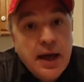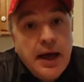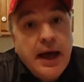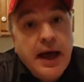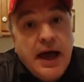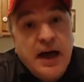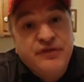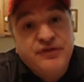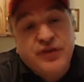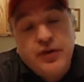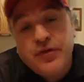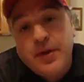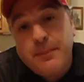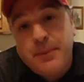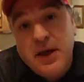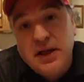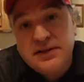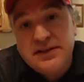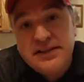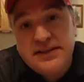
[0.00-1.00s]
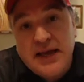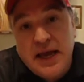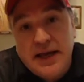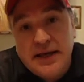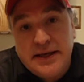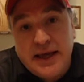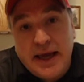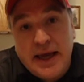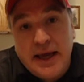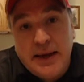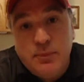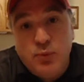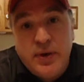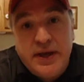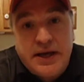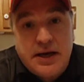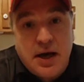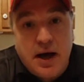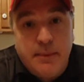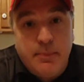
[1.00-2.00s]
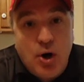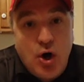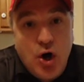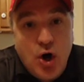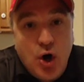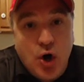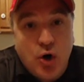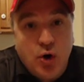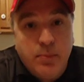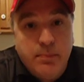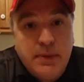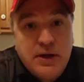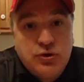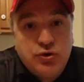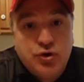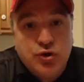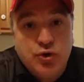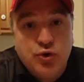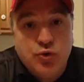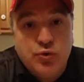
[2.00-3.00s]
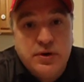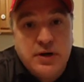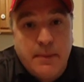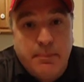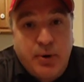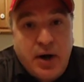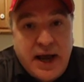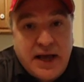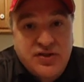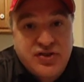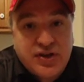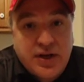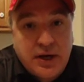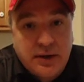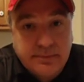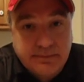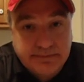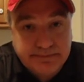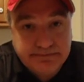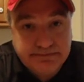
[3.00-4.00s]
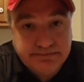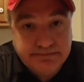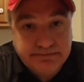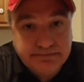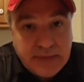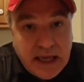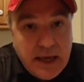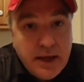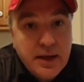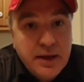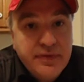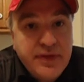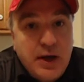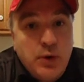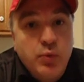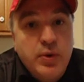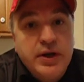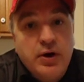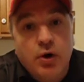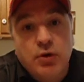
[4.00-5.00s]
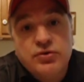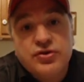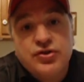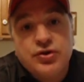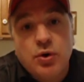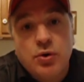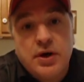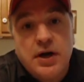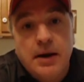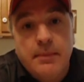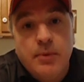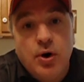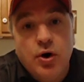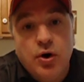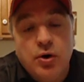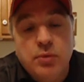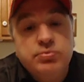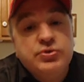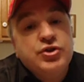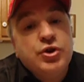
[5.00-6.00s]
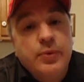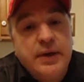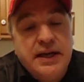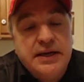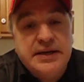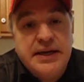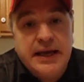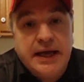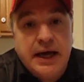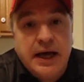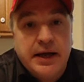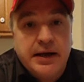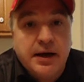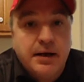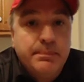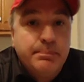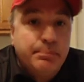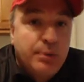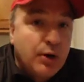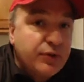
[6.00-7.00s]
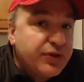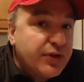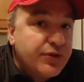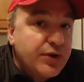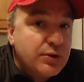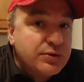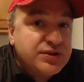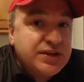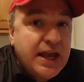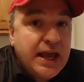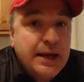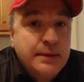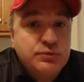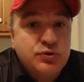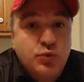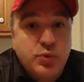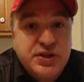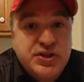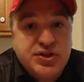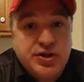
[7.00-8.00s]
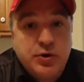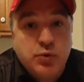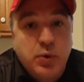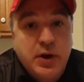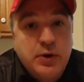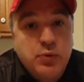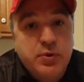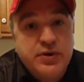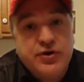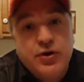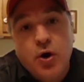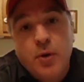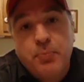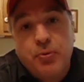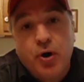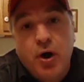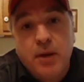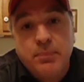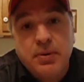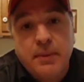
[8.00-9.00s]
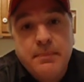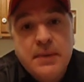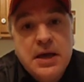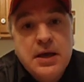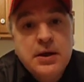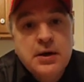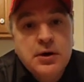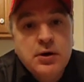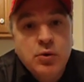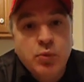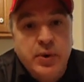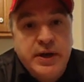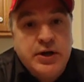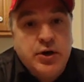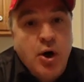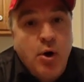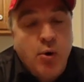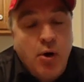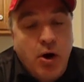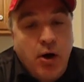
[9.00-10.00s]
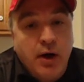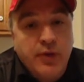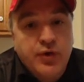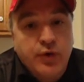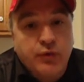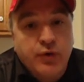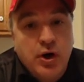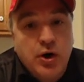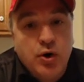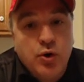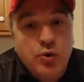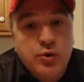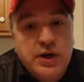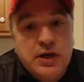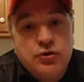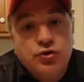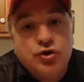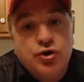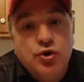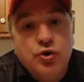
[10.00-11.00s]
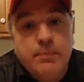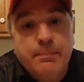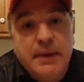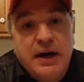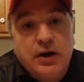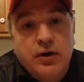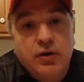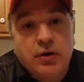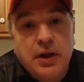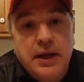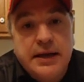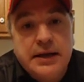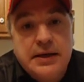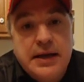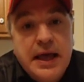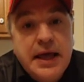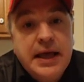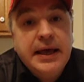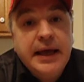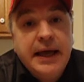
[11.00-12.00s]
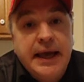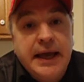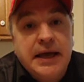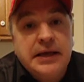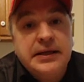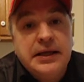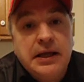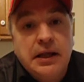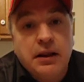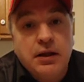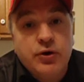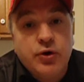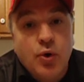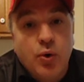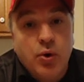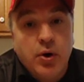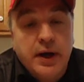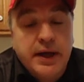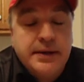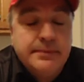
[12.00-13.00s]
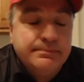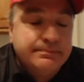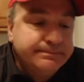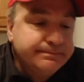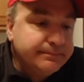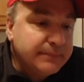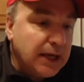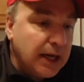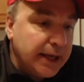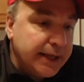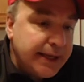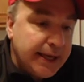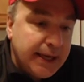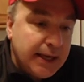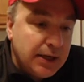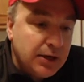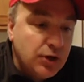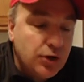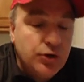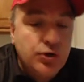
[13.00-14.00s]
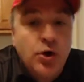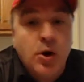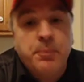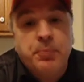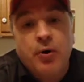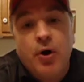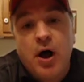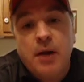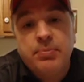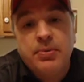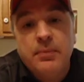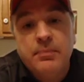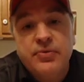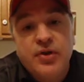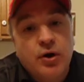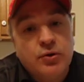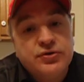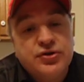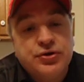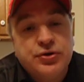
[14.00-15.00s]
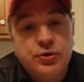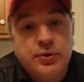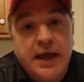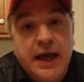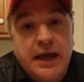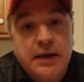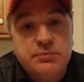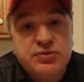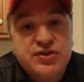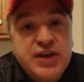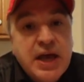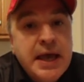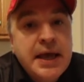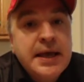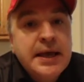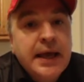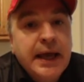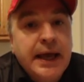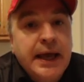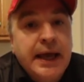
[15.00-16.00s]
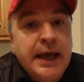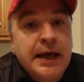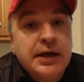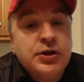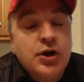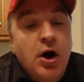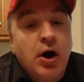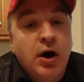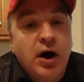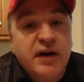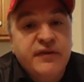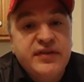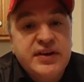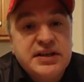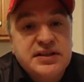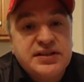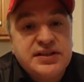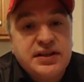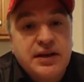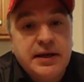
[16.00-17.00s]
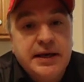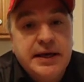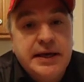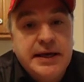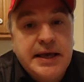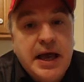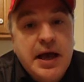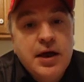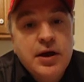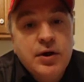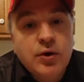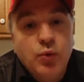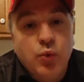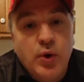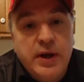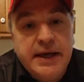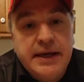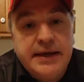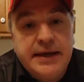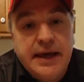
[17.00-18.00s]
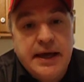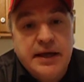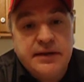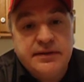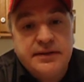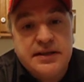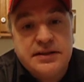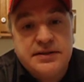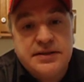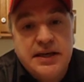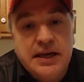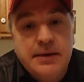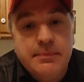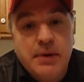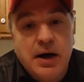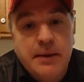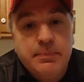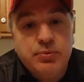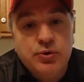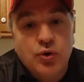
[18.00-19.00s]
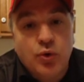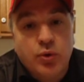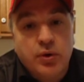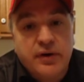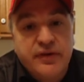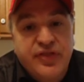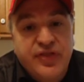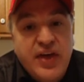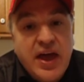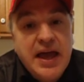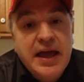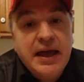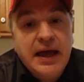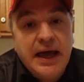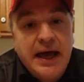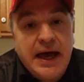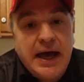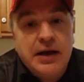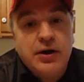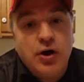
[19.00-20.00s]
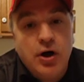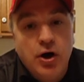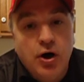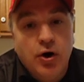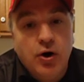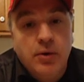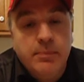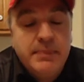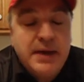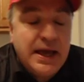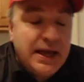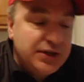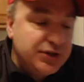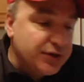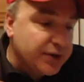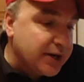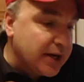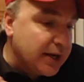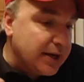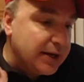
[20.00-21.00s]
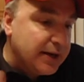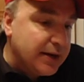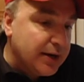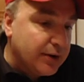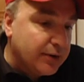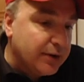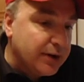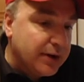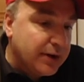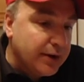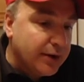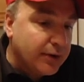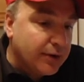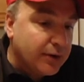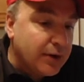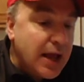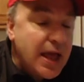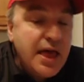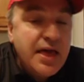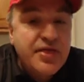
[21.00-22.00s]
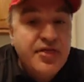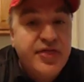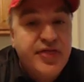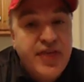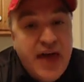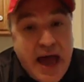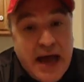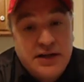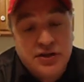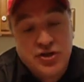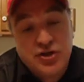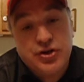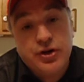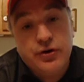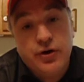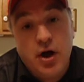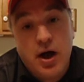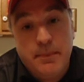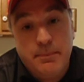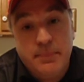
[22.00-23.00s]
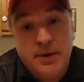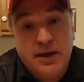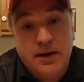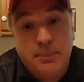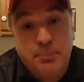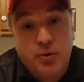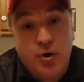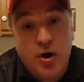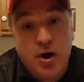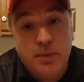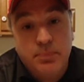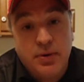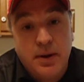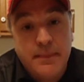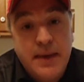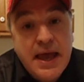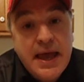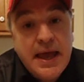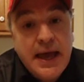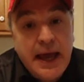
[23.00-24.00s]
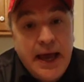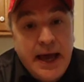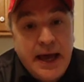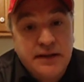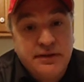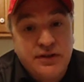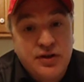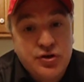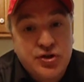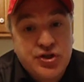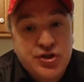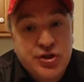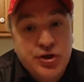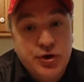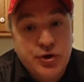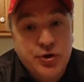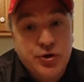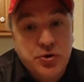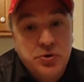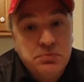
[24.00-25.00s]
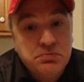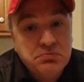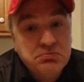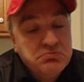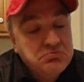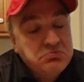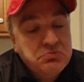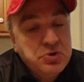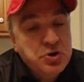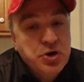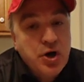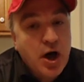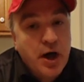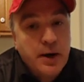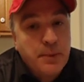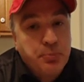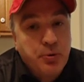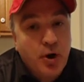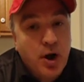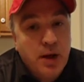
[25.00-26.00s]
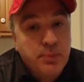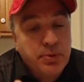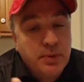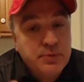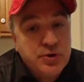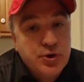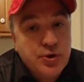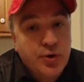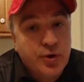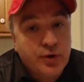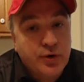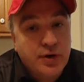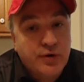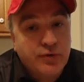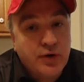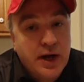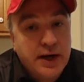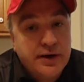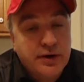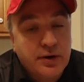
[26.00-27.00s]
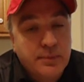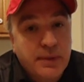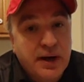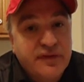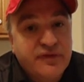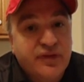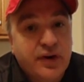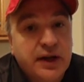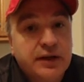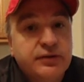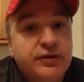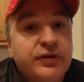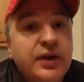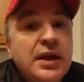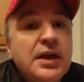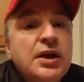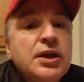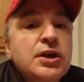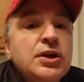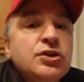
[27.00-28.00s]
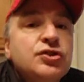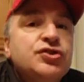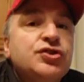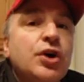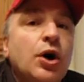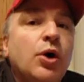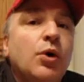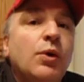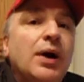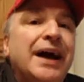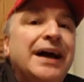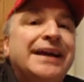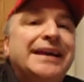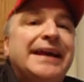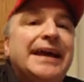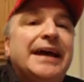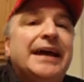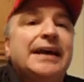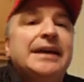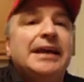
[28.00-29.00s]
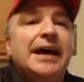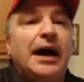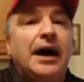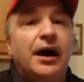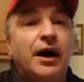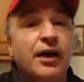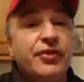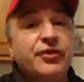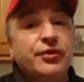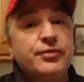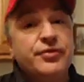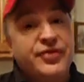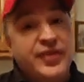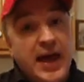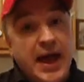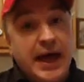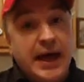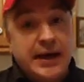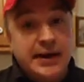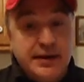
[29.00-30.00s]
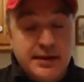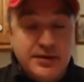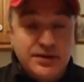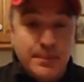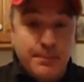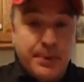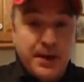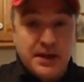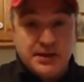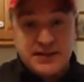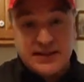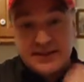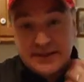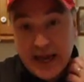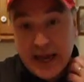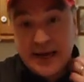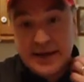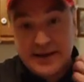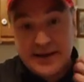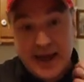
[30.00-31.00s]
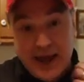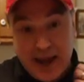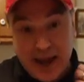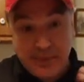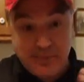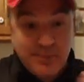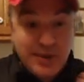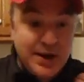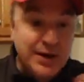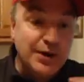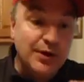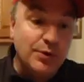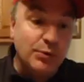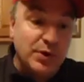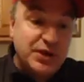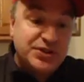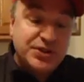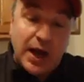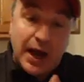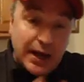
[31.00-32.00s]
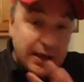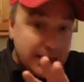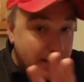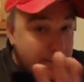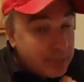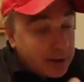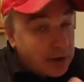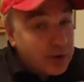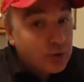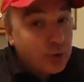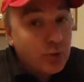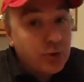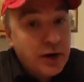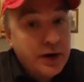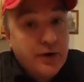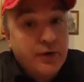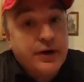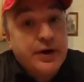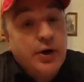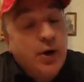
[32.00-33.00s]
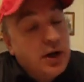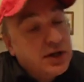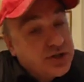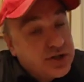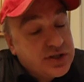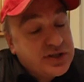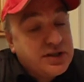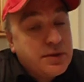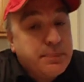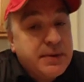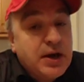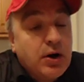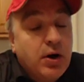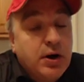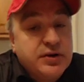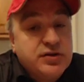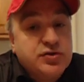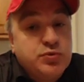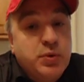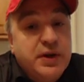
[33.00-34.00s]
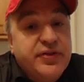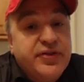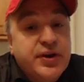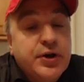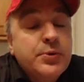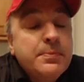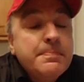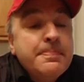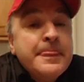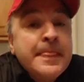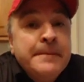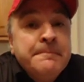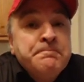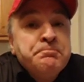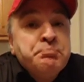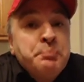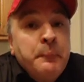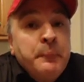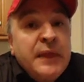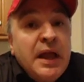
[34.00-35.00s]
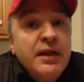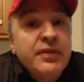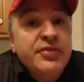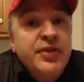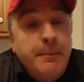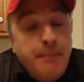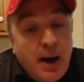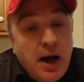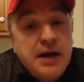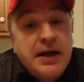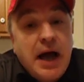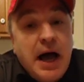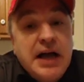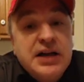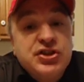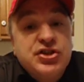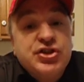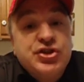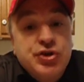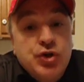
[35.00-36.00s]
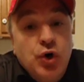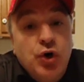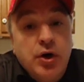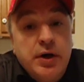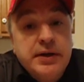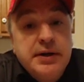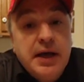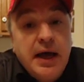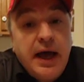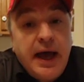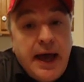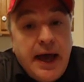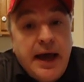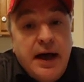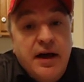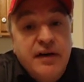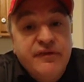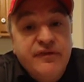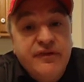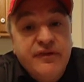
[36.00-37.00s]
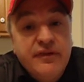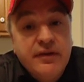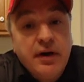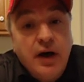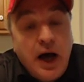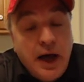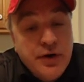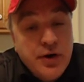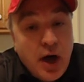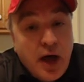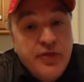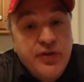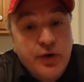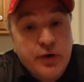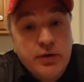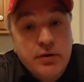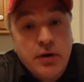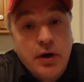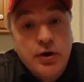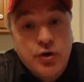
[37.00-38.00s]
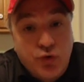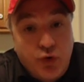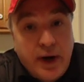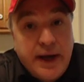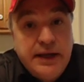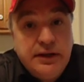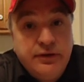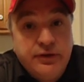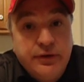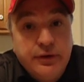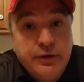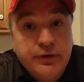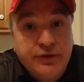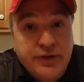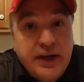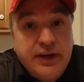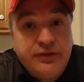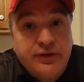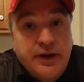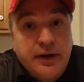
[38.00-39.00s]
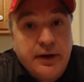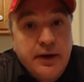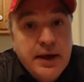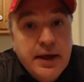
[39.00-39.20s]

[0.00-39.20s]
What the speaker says: After the Penn State game, we come home to Nebraska. Then we also come home to Indiana. Both of those games we should win with no problem. We go on the road to Maryland and Illinois. Again, no problem, those two games. And obviously, we get the team up north at home, and you're going to hear it here. That should not be a problem. At the Shoe, not a problem. You heard it right here, my friends. So, again, other than the Penn State game, which I am a little leery on, just to be honest with you, the Buckeyes should have another great season.